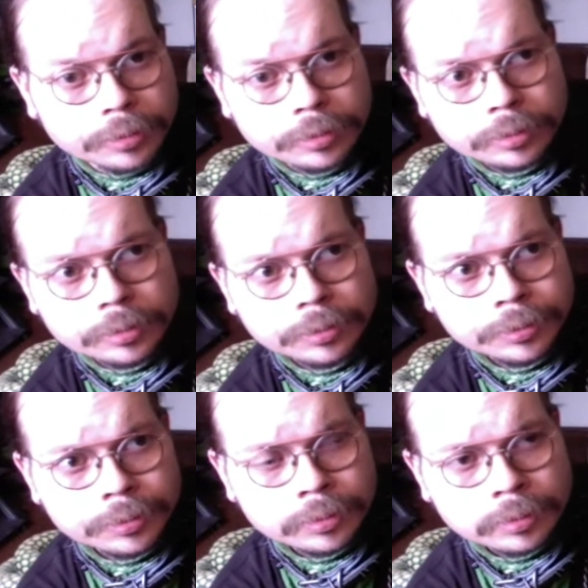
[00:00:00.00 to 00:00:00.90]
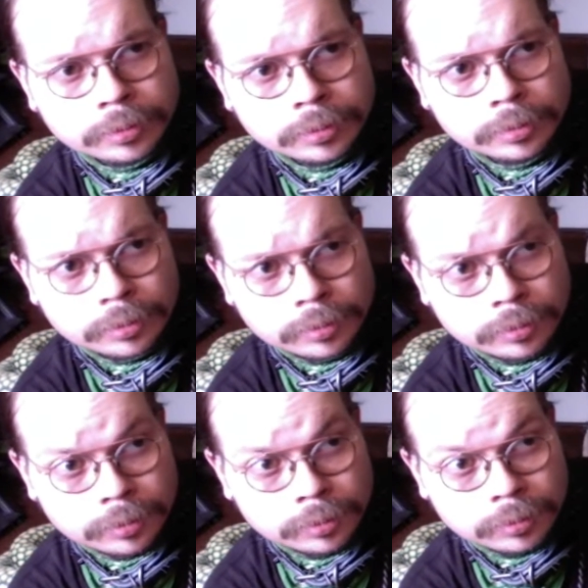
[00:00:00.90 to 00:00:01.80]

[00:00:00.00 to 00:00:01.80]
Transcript: (no one is talking)